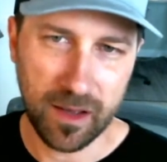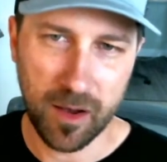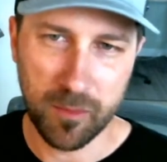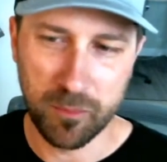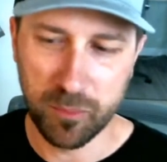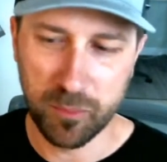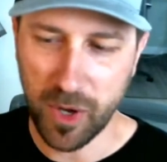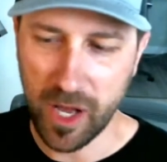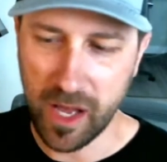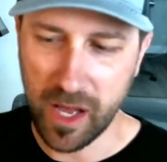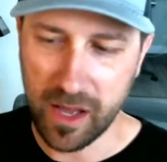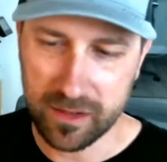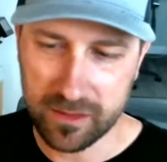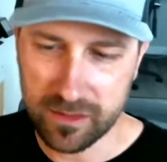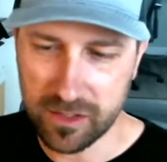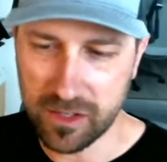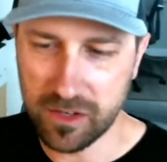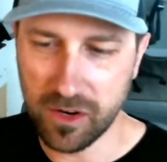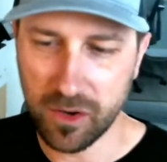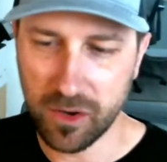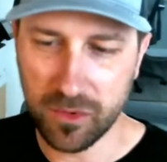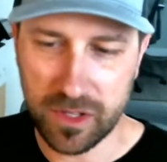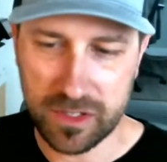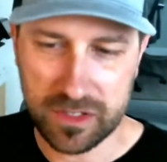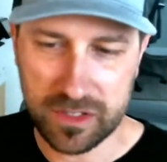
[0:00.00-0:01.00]
But
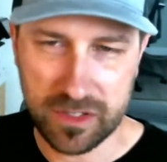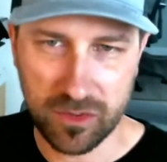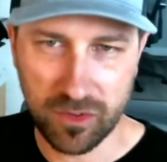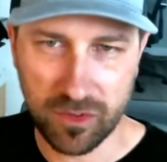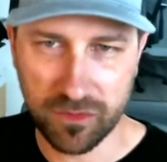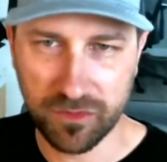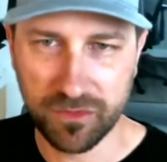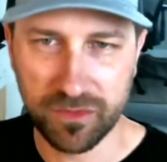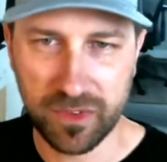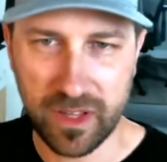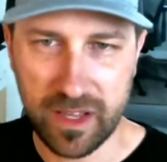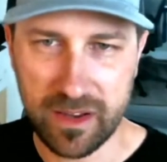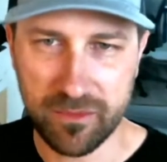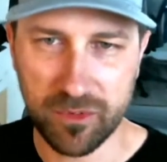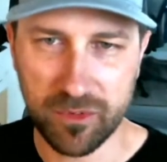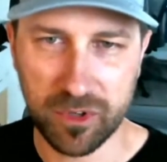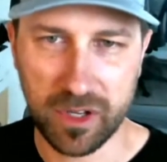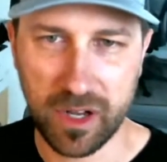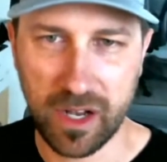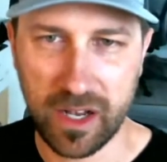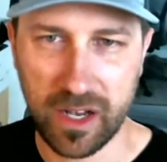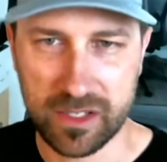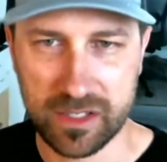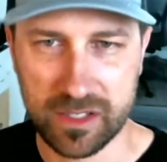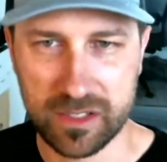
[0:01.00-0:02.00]
this other flavor
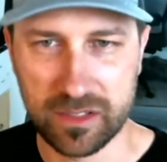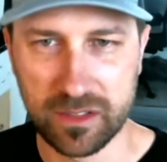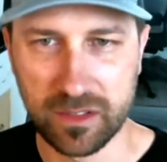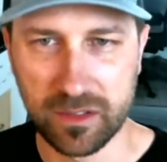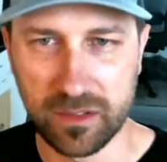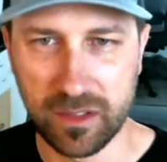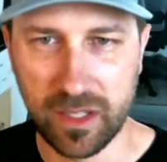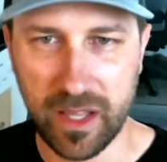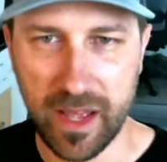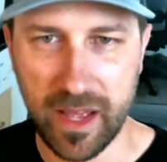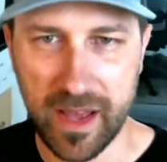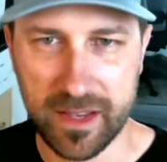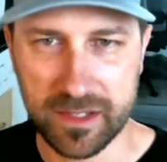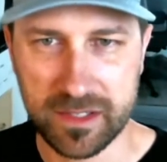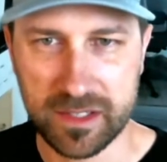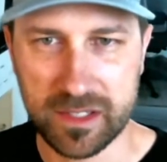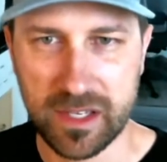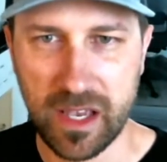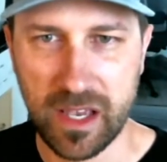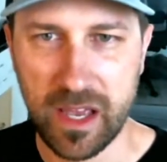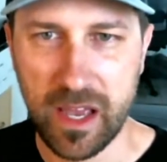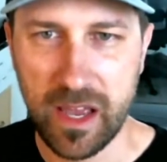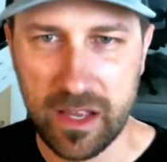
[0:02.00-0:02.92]
costs a little less.